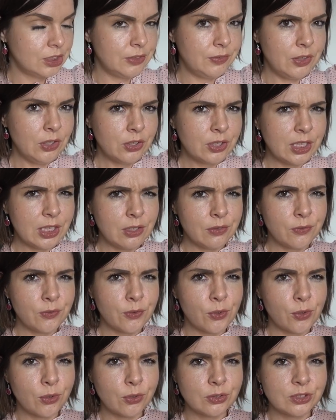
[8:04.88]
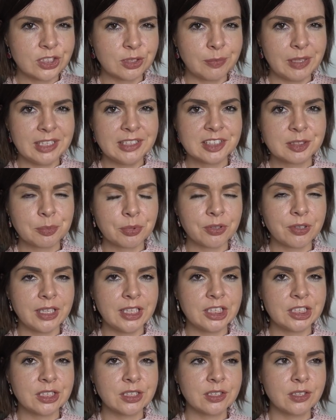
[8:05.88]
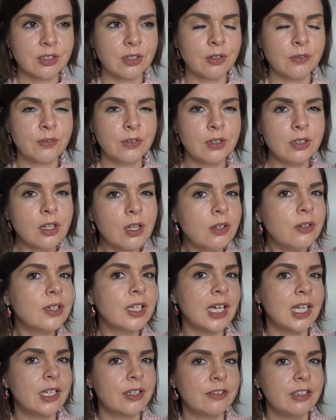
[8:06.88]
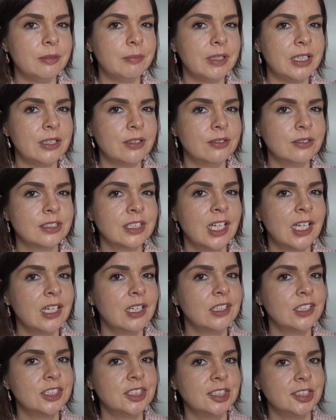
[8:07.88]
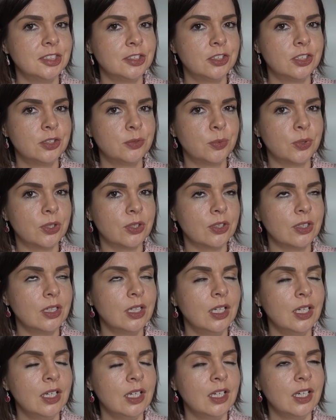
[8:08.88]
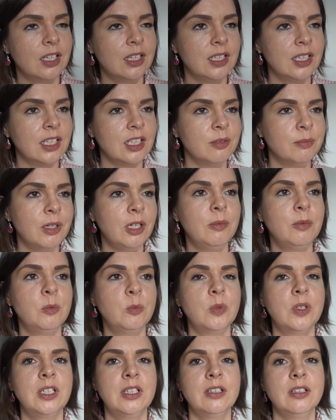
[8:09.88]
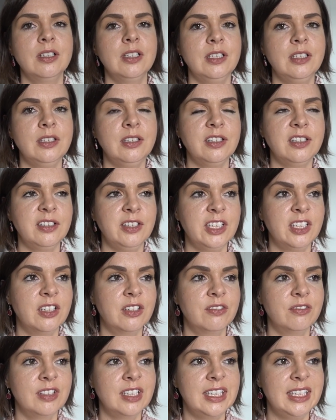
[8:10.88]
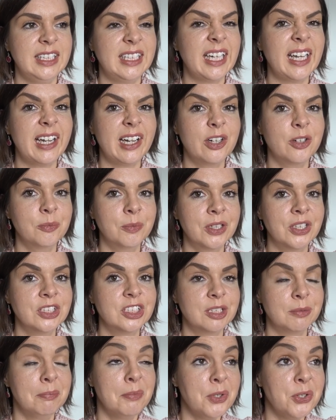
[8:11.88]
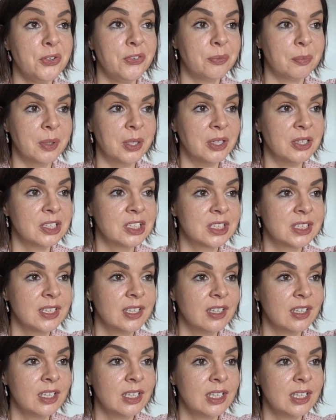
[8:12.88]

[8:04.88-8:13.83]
So if you're looking for some inspiration of low calorie meals, this is a good one. I think at the moment when you can't really get out much and move much,